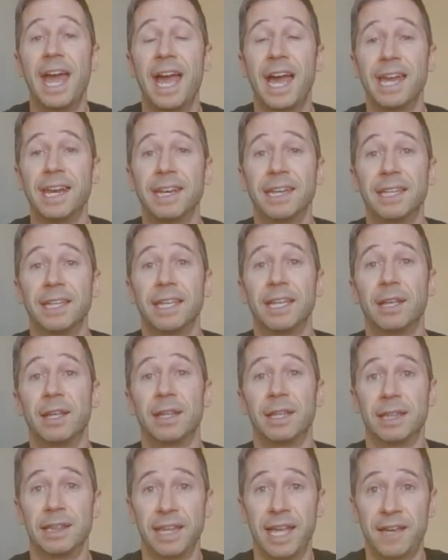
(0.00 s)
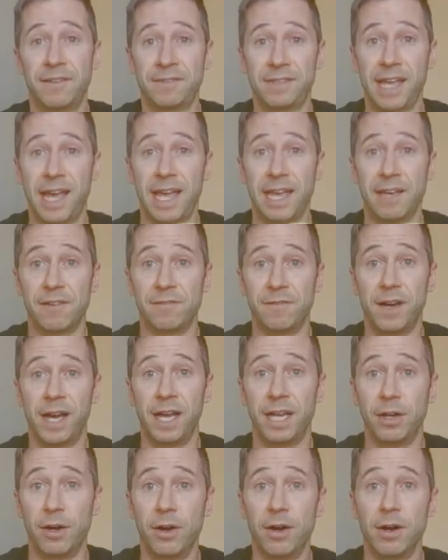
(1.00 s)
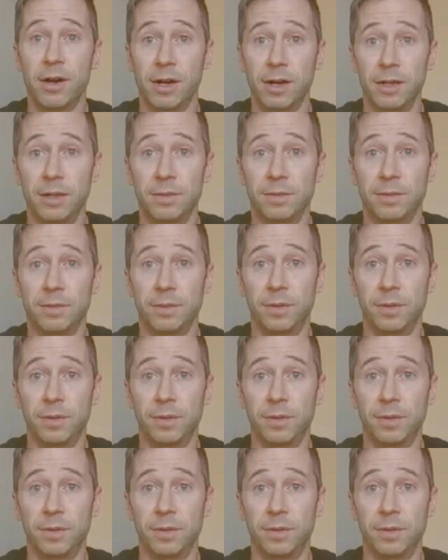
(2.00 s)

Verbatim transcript: and left AFIR,